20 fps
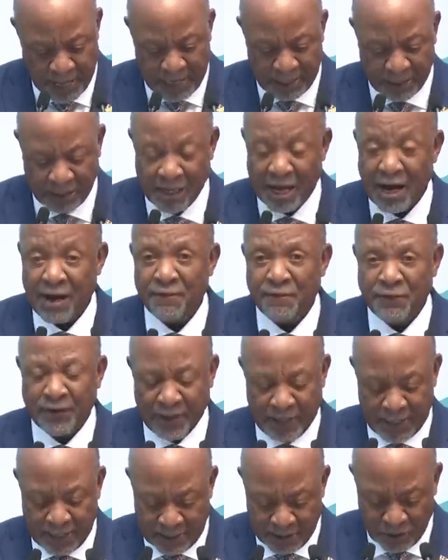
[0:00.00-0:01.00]
As
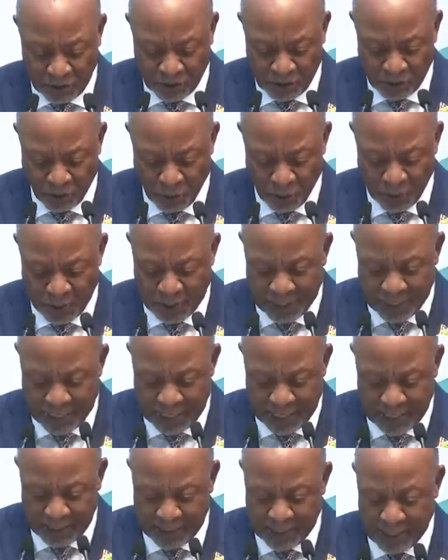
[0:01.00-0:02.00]
Africans, we
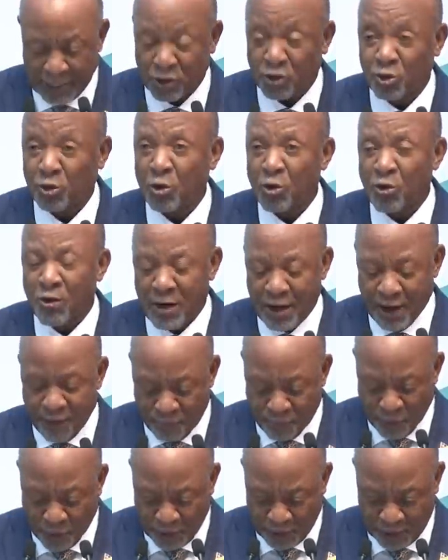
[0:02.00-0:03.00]
need a stronger
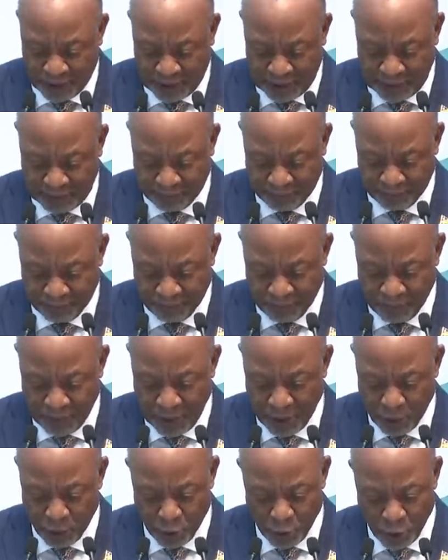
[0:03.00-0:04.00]
voice,
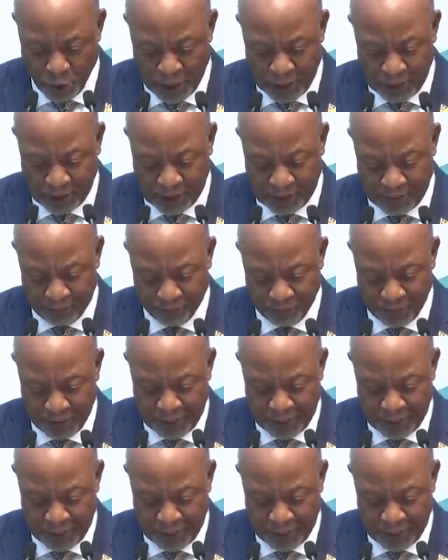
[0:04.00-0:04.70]
unity,